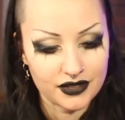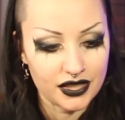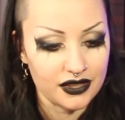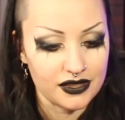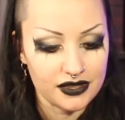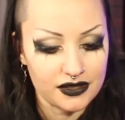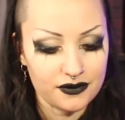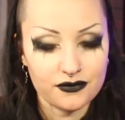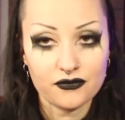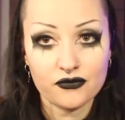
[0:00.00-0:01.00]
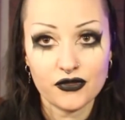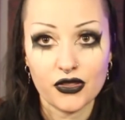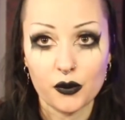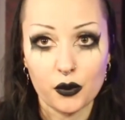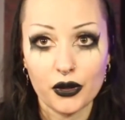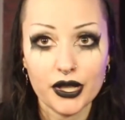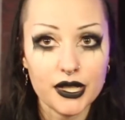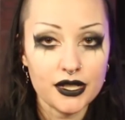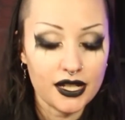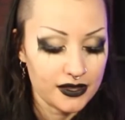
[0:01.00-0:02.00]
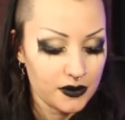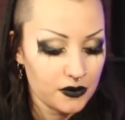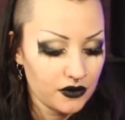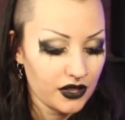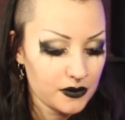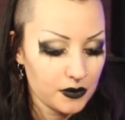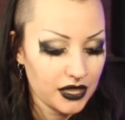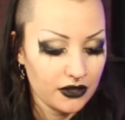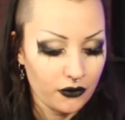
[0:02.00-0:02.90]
because the boy has been